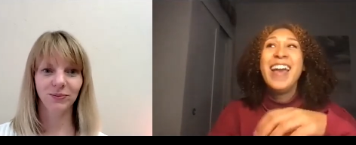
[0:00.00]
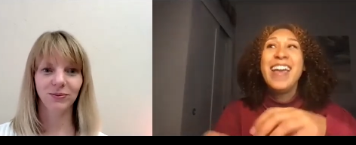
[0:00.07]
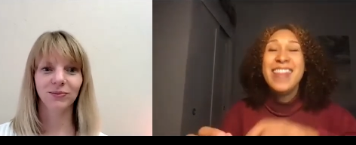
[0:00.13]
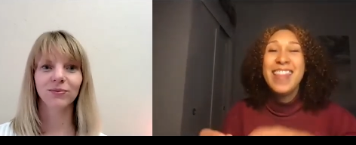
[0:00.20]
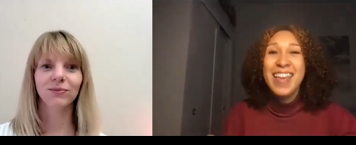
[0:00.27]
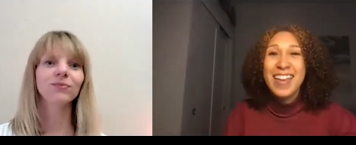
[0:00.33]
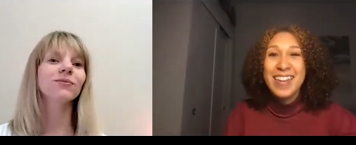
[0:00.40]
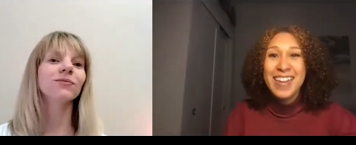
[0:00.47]

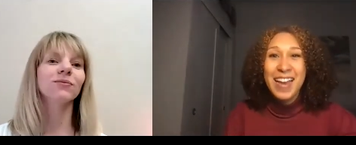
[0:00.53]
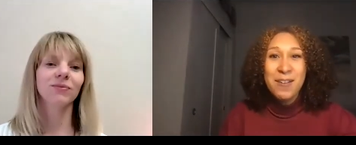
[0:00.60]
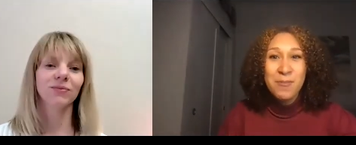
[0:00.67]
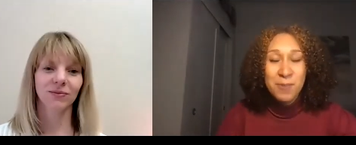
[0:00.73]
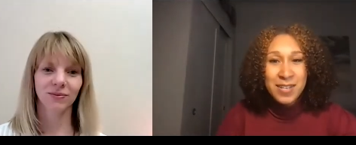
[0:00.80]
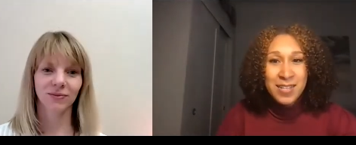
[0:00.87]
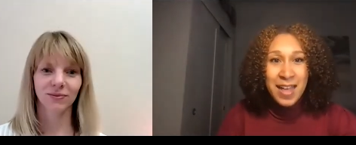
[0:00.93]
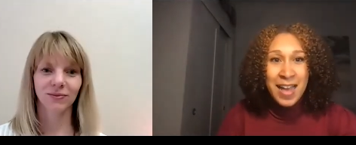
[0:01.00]
Speaker 1: and then i
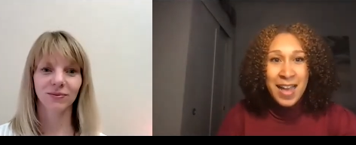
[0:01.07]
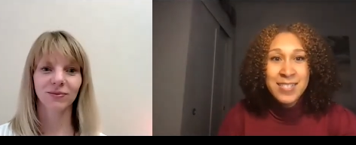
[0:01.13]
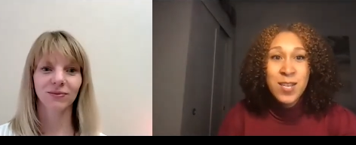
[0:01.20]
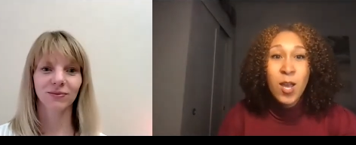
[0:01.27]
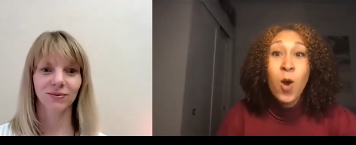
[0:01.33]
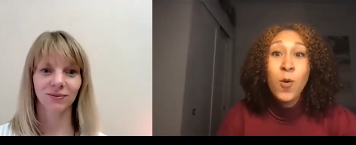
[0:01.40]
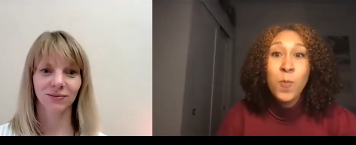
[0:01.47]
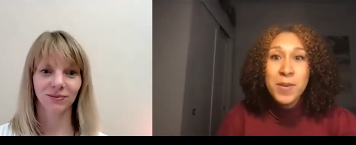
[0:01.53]

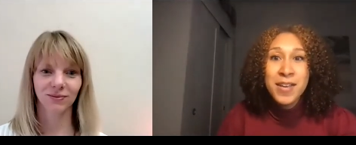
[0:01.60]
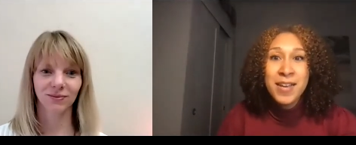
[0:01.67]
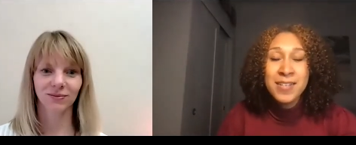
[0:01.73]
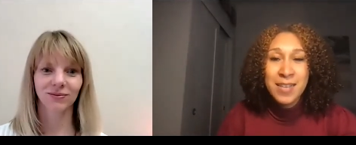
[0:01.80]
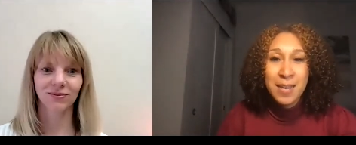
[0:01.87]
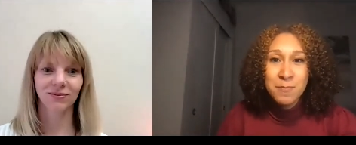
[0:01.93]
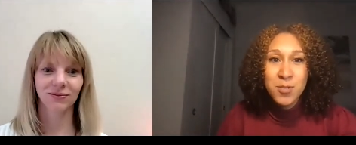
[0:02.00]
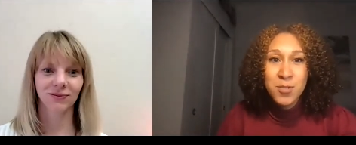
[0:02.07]
realized oh
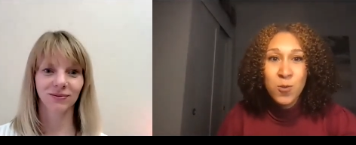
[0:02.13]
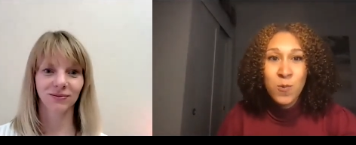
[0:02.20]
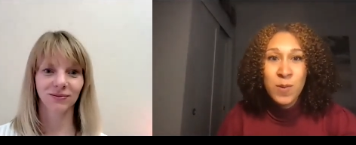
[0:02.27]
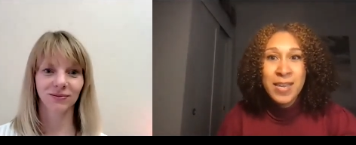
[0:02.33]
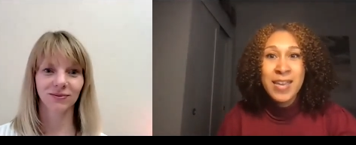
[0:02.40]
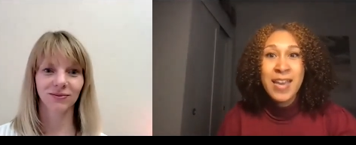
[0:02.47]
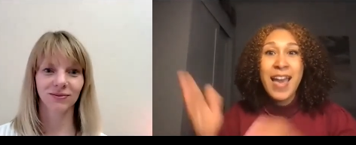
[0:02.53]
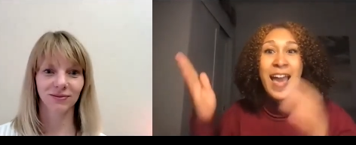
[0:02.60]
because i'm
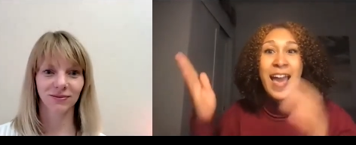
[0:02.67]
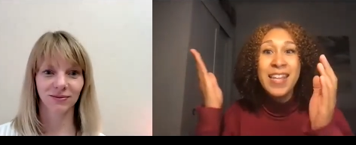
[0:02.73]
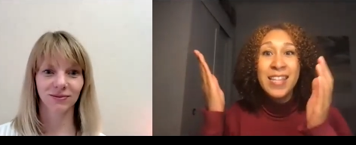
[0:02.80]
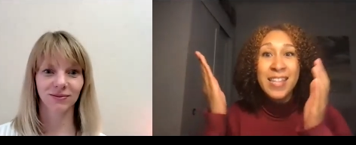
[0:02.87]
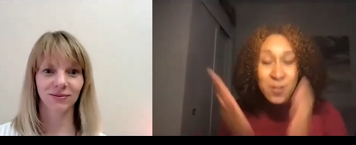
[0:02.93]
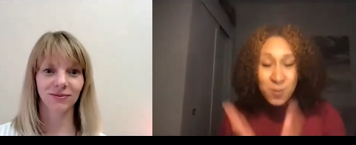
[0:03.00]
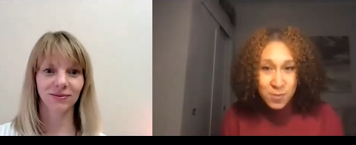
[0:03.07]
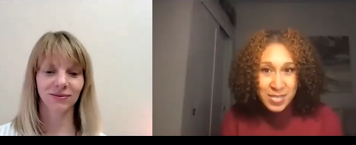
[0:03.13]
doing
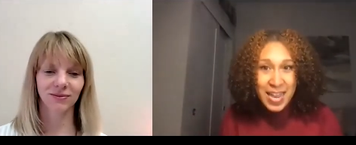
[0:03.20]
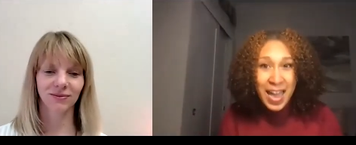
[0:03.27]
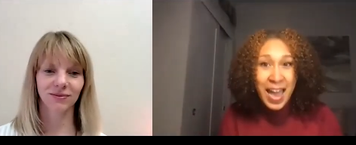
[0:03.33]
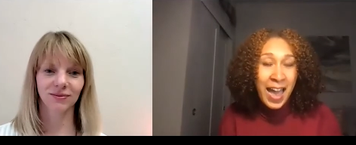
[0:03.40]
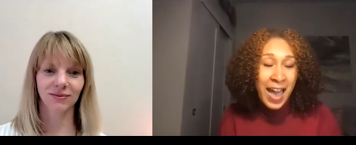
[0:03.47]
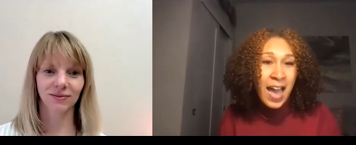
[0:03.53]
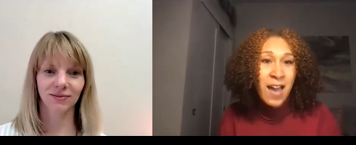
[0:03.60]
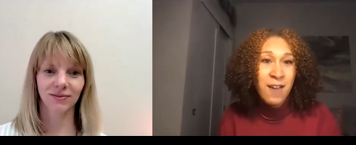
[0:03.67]
literally
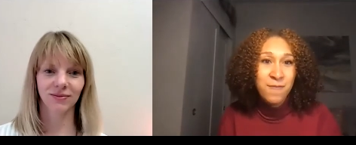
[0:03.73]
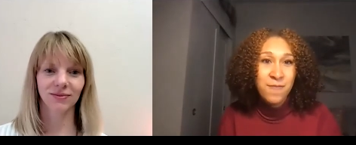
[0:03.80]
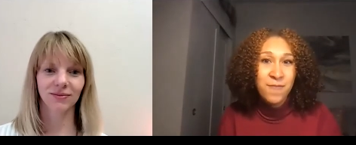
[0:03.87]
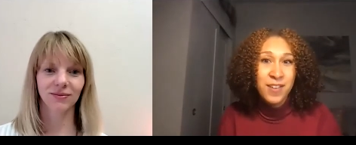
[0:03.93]
half